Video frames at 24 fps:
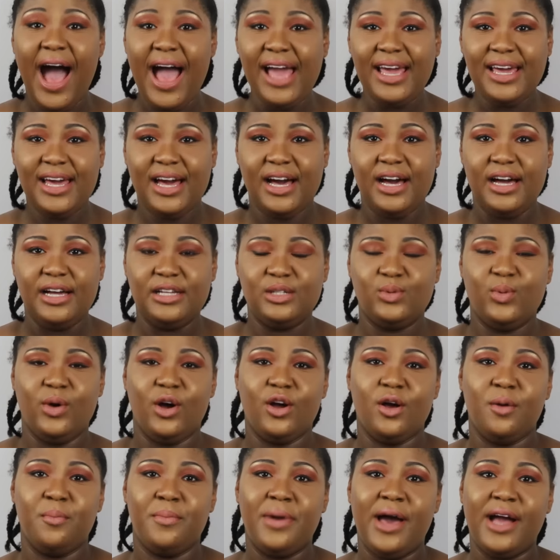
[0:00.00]
Hi guys,
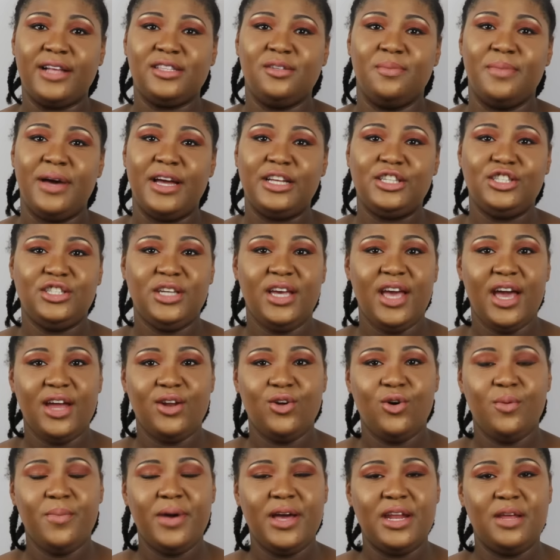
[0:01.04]
welcome back to my
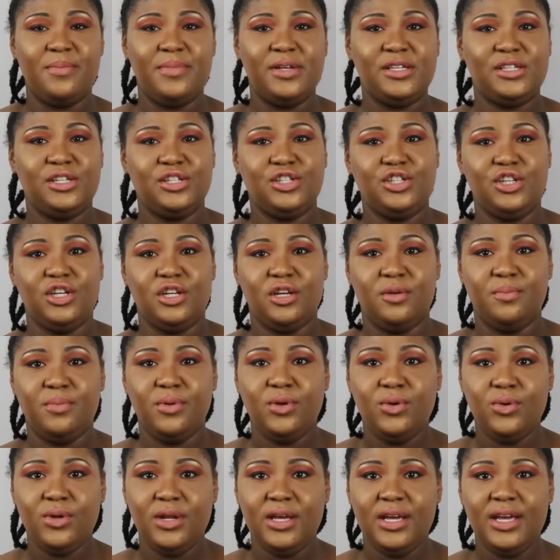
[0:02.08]
channel. My name is Tashina
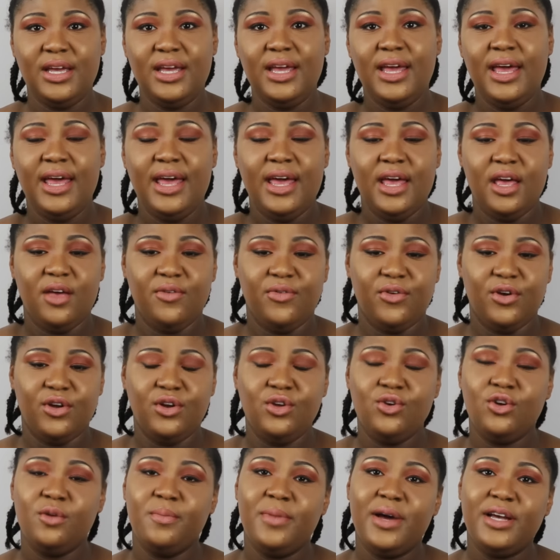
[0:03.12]
Beauty. If you're
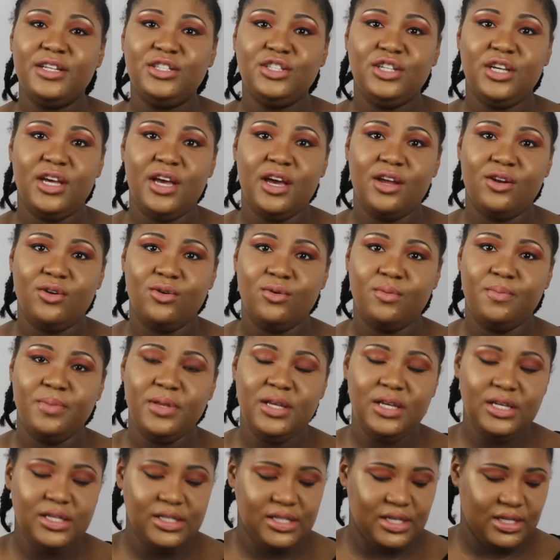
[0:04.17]
new to my channel,
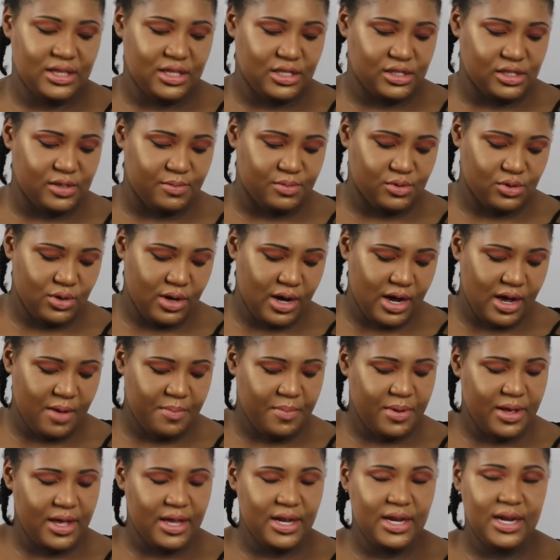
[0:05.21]
please hit the
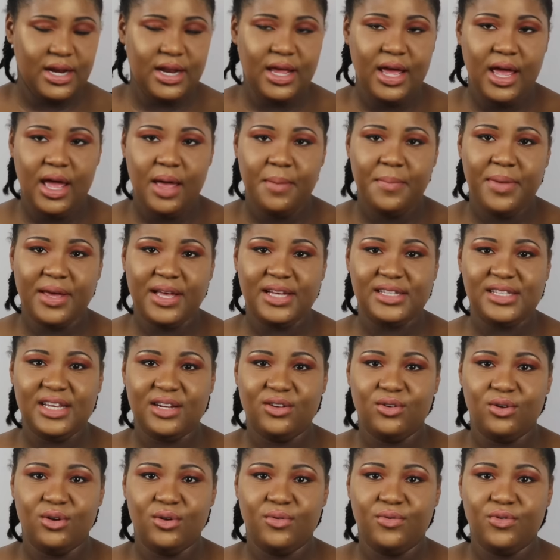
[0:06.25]
subscribe button because
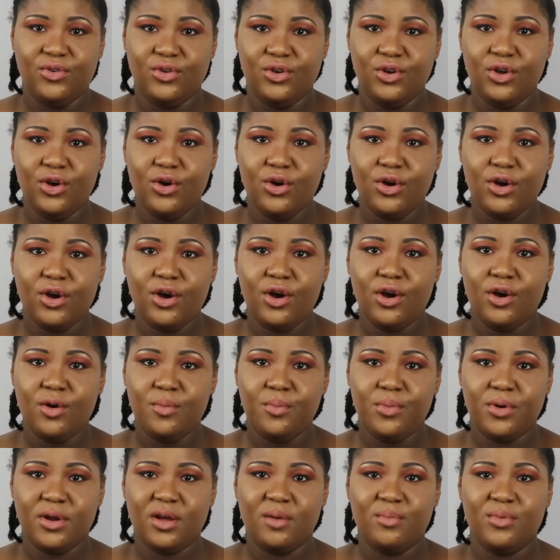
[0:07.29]
I don't know if you know,
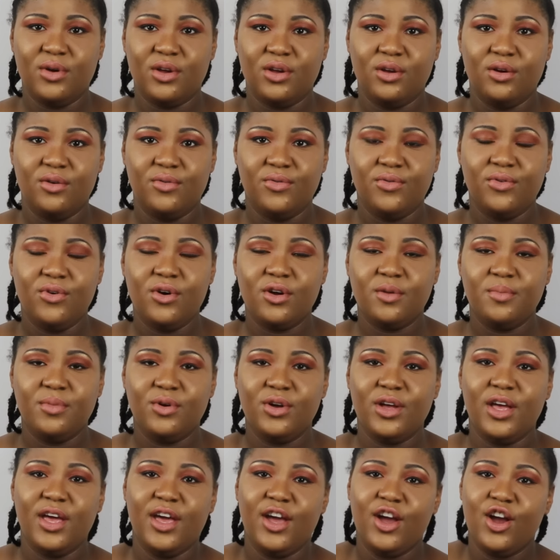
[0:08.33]
girl, but I bring you
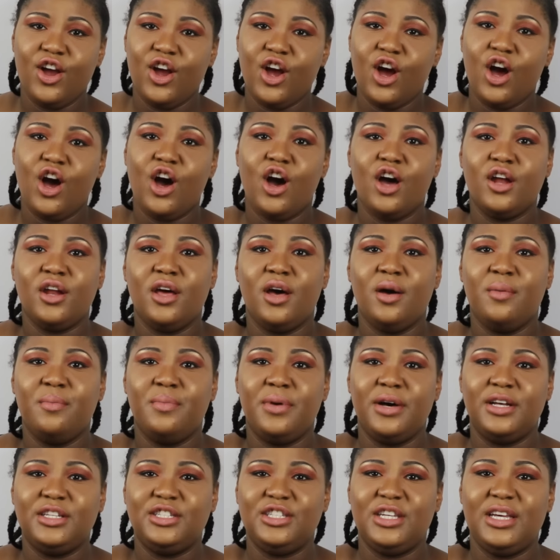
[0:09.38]
affordable hair on a
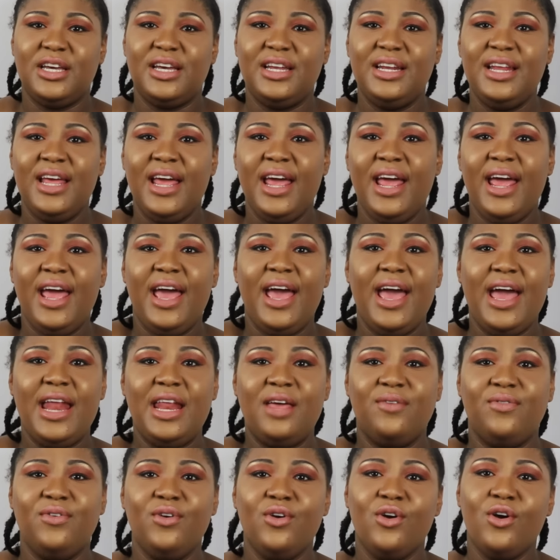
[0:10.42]
budget.
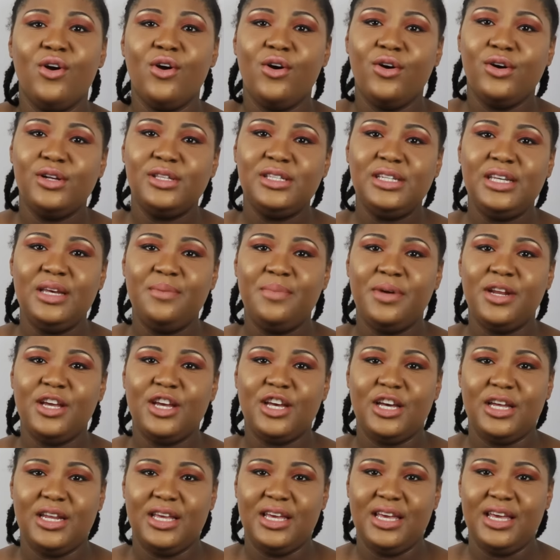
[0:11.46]
And if you're oldie but a
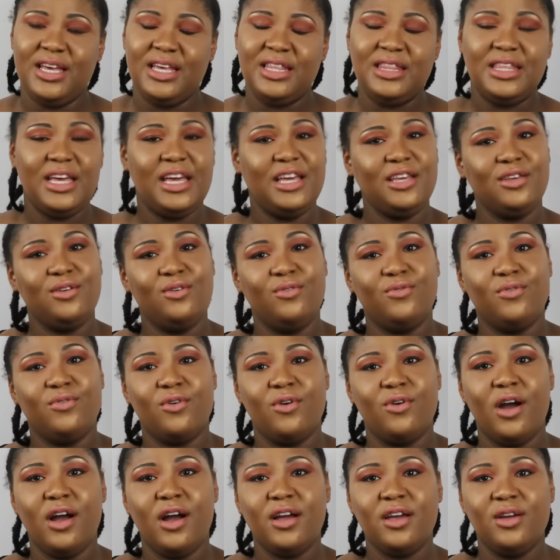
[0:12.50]
goodie, thank you
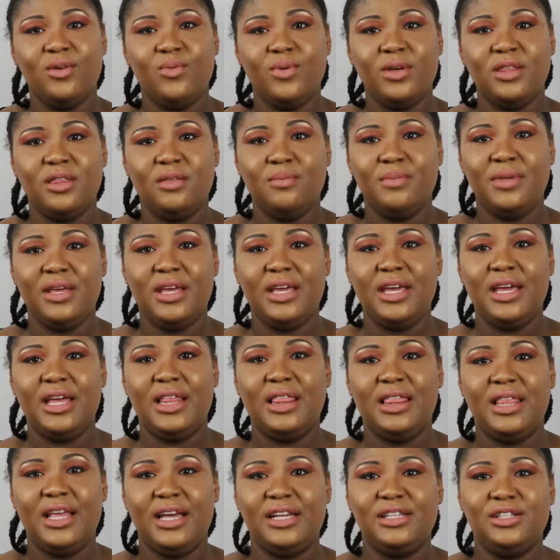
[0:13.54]
for rocking with me.
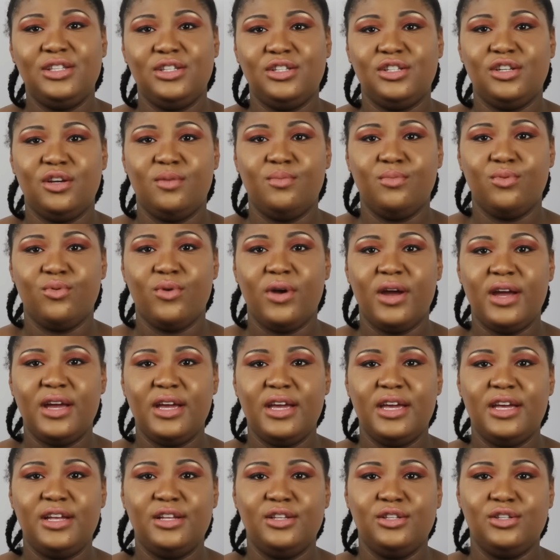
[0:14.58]
Let's jump
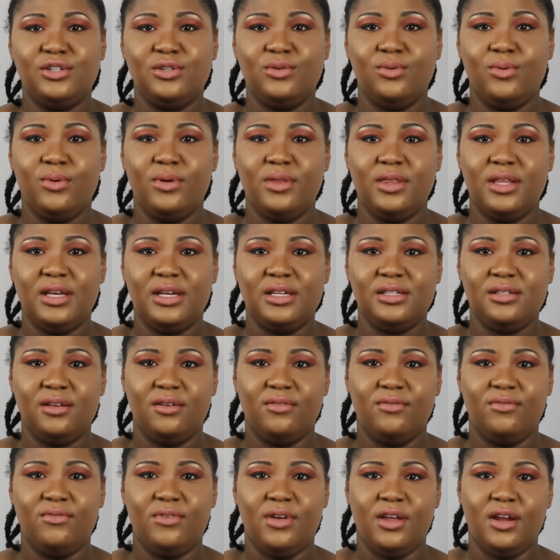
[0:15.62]
right into this
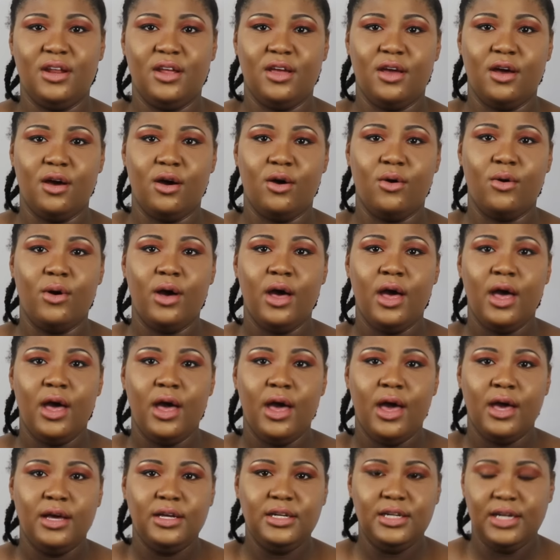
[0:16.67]
video.
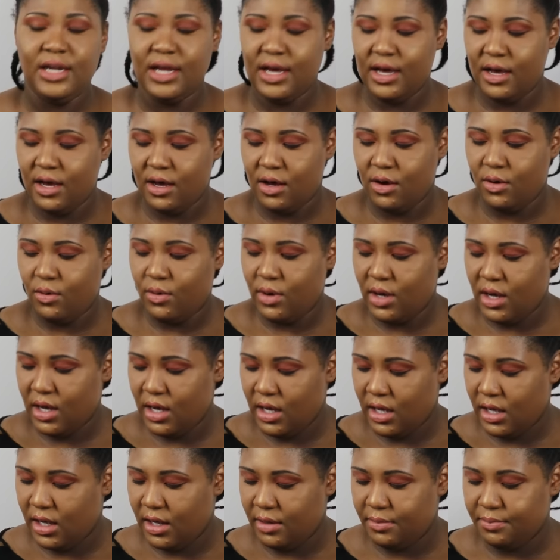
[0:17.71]
Now,
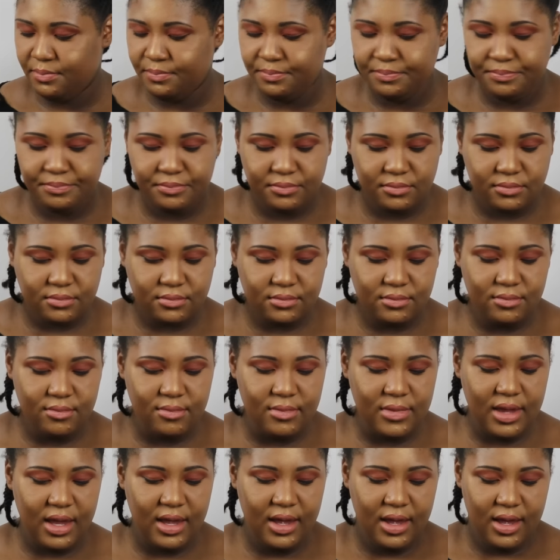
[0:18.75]
um,
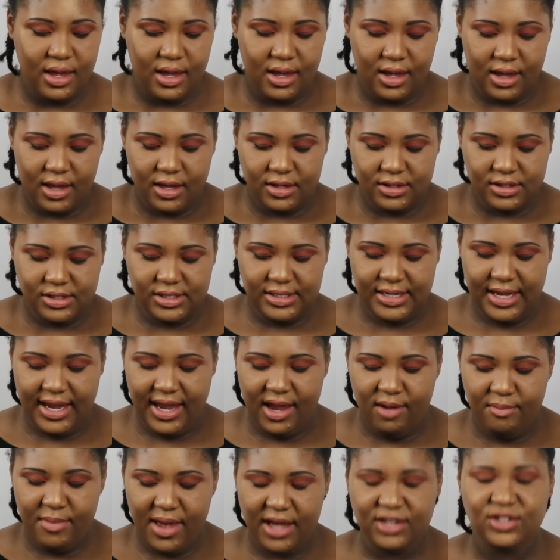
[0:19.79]

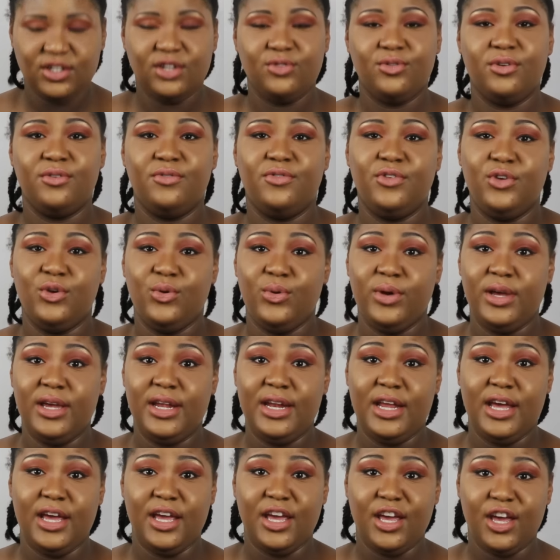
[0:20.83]
today I'm actually
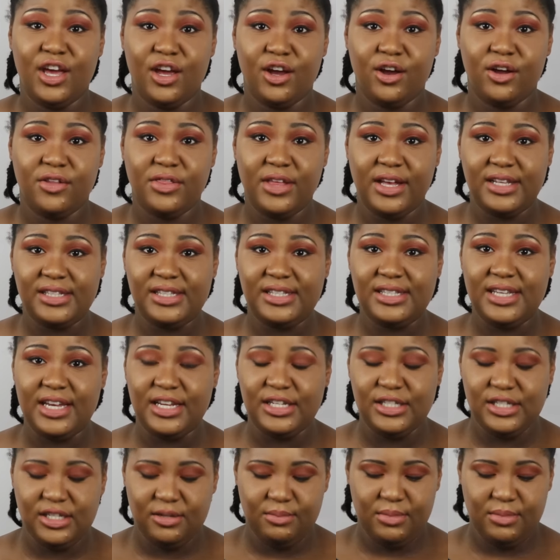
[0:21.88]
reviewing a hair that's sent